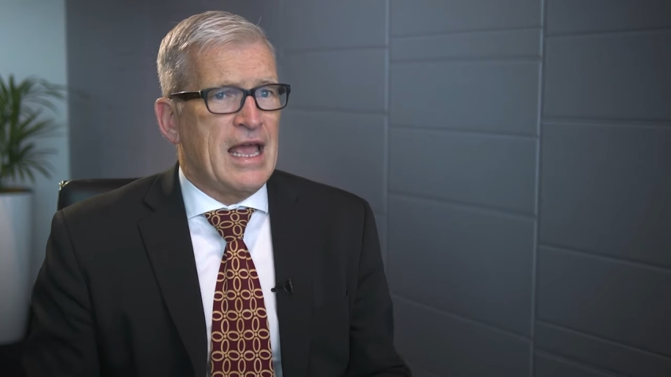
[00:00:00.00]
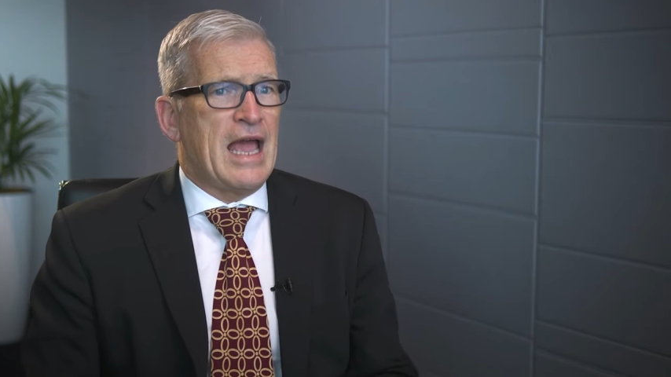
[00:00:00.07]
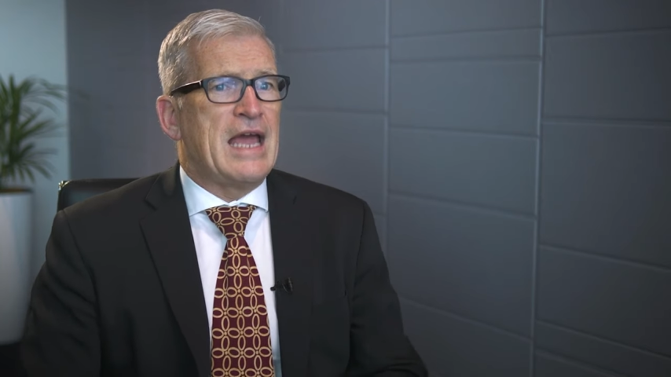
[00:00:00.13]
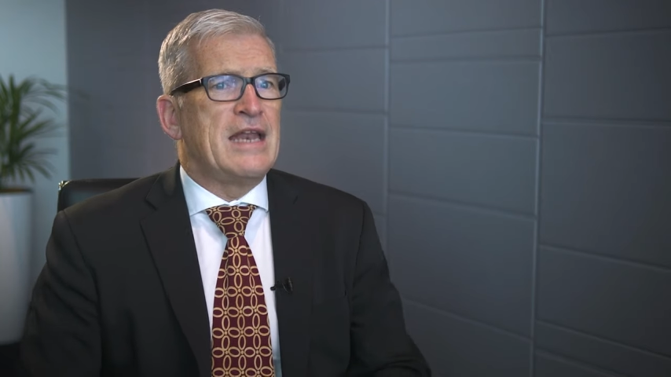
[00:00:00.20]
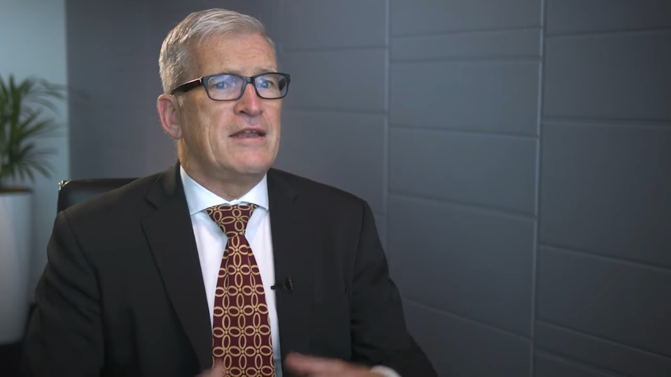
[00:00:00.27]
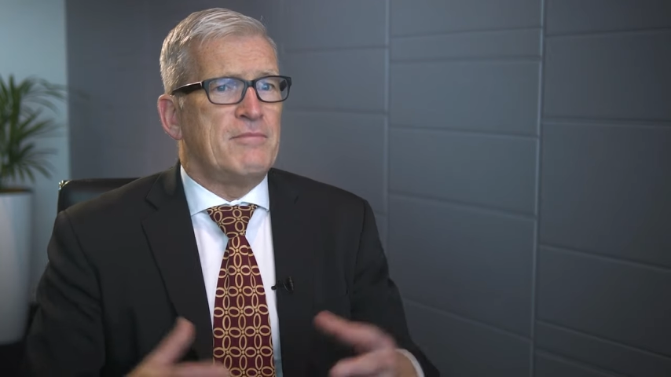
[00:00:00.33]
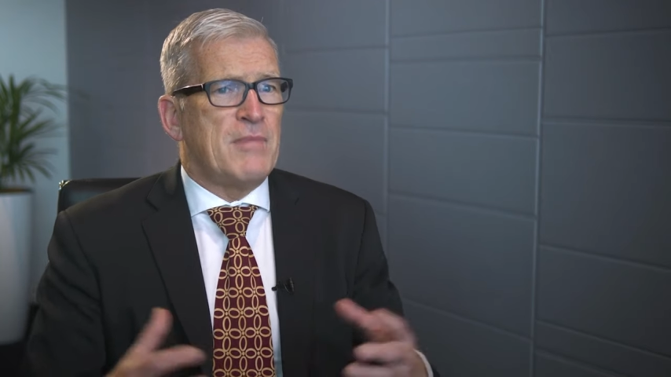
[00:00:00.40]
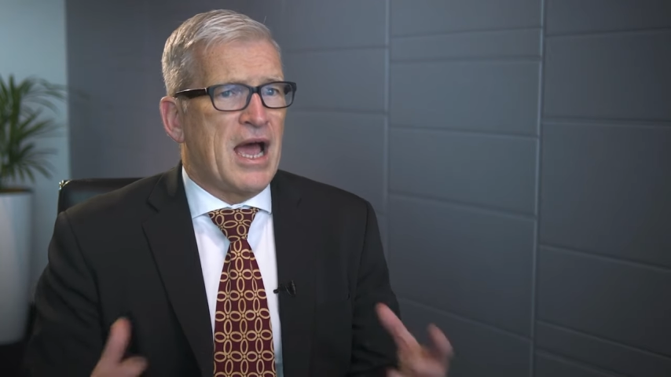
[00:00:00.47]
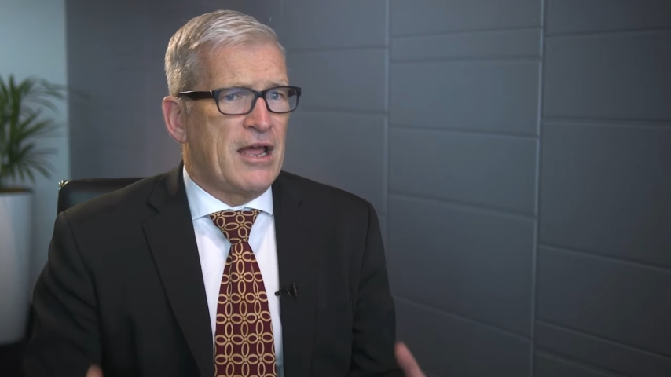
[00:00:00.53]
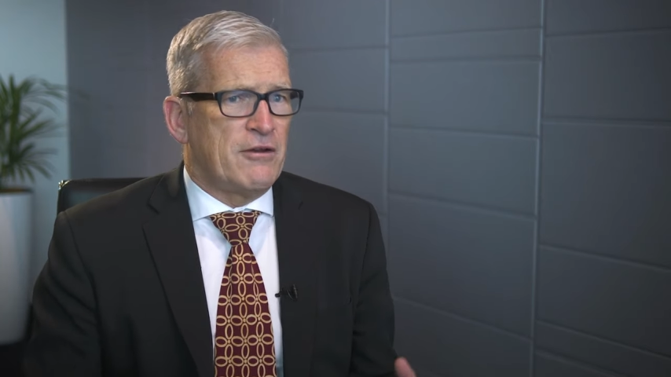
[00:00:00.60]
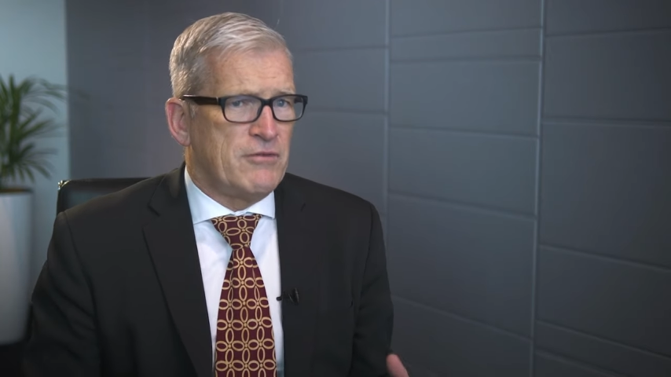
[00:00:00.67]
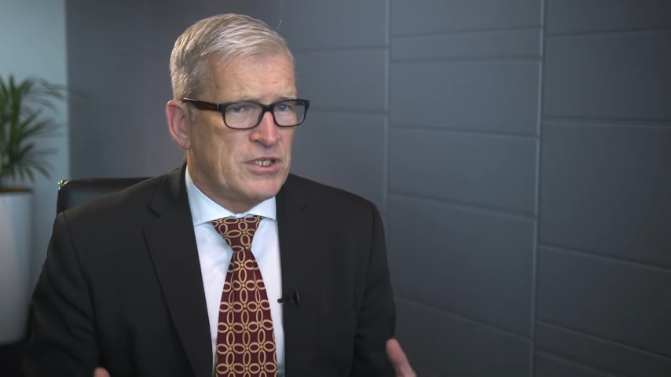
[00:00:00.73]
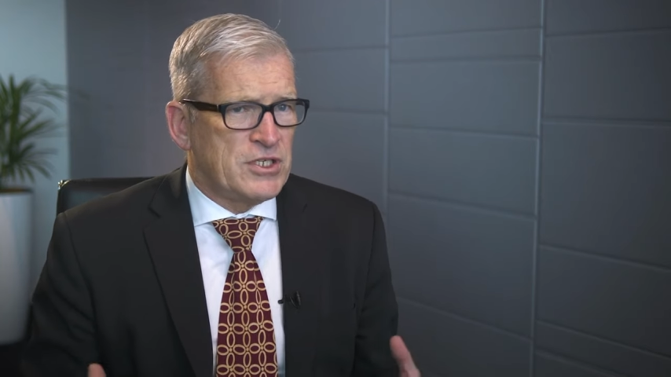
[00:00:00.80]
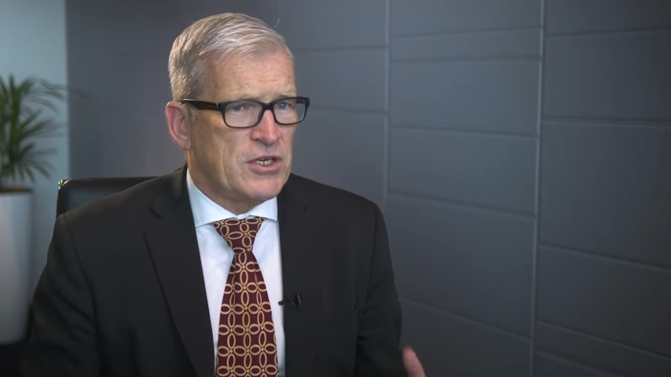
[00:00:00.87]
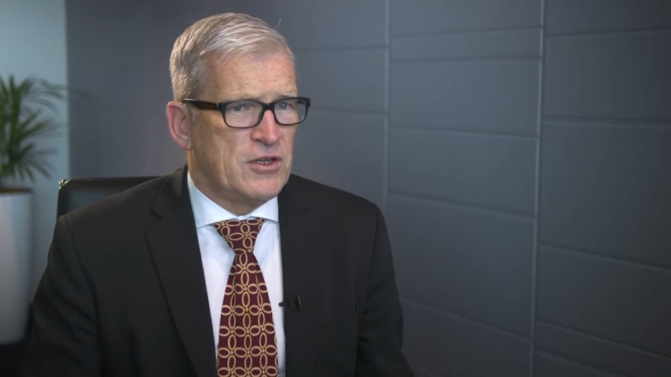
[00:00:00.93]
and demand
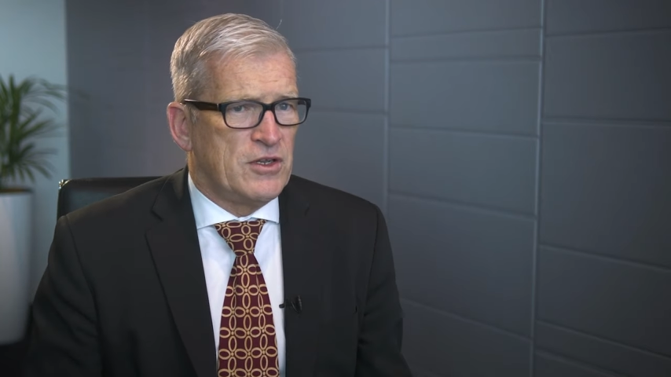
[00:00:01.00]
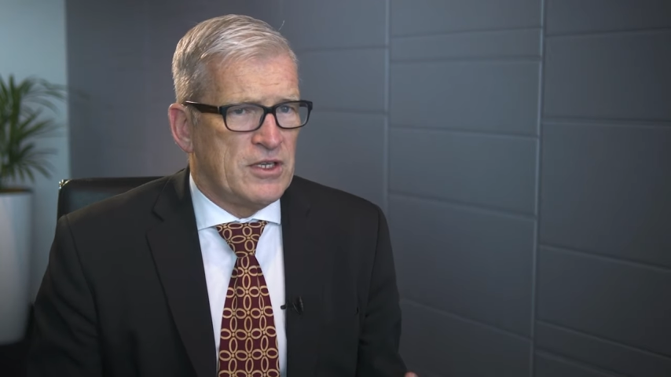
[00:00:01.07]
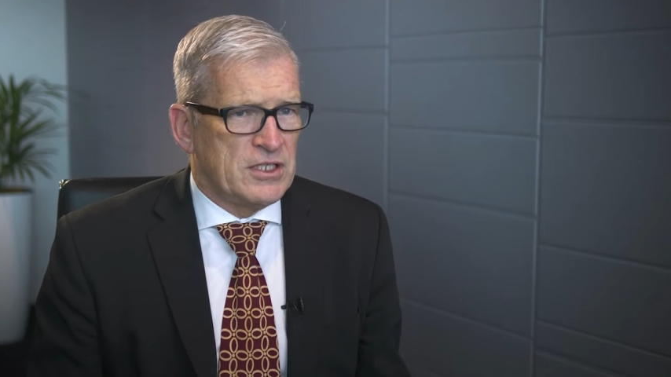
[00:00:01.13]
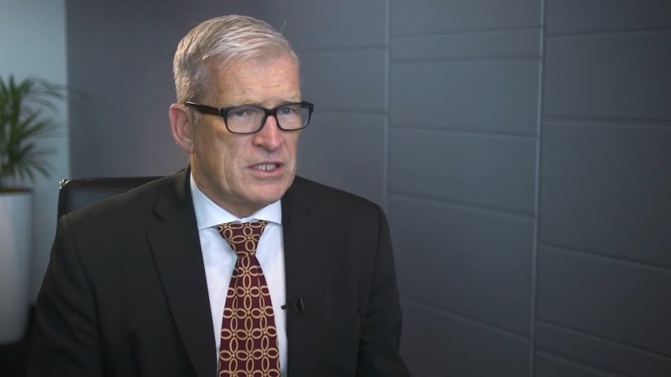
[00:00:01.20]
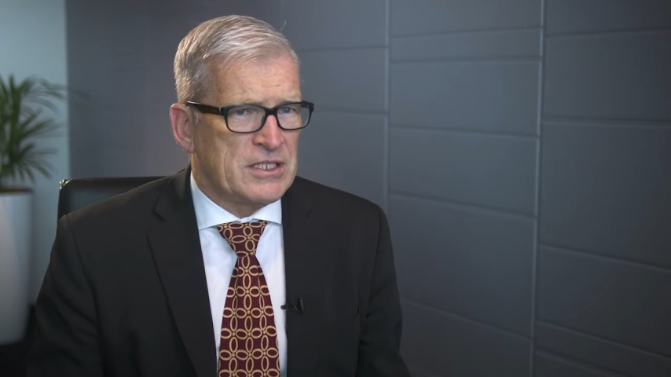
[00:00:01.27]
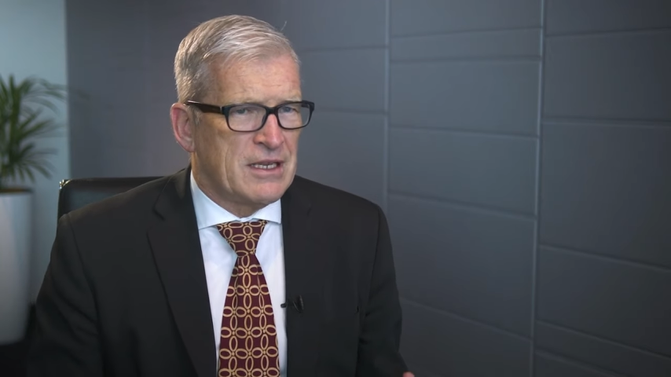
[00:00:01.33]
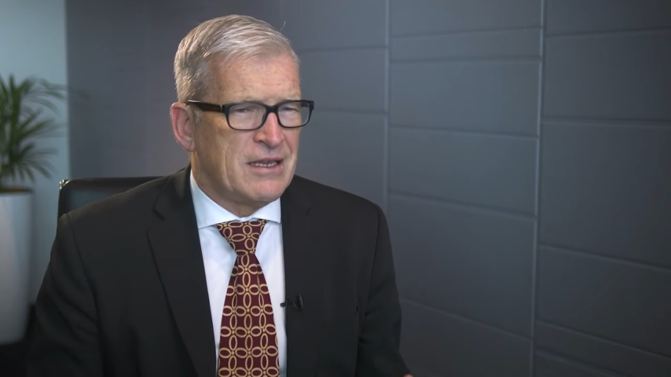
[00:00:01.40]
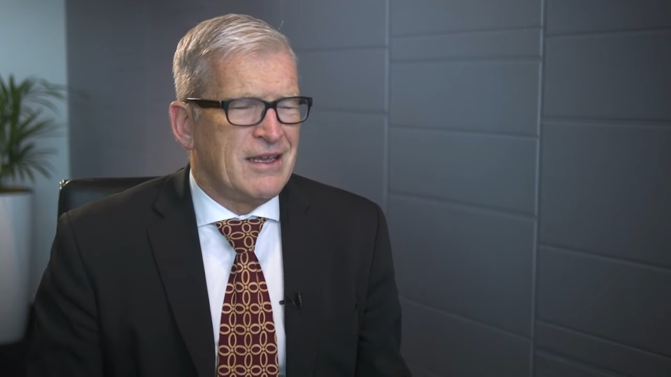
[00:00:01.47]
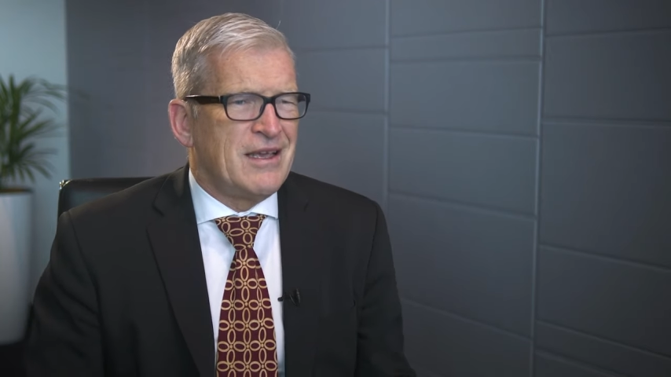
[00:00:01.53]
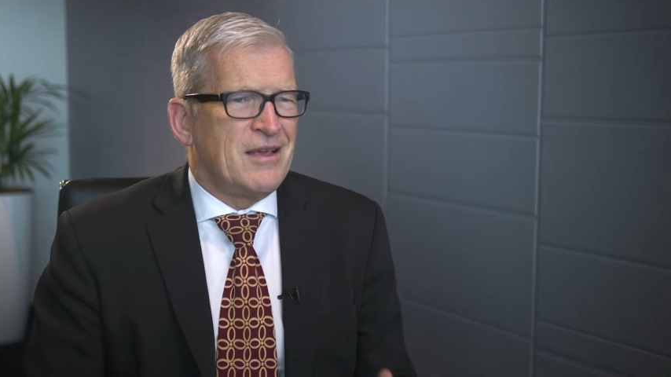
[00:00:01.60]
returns.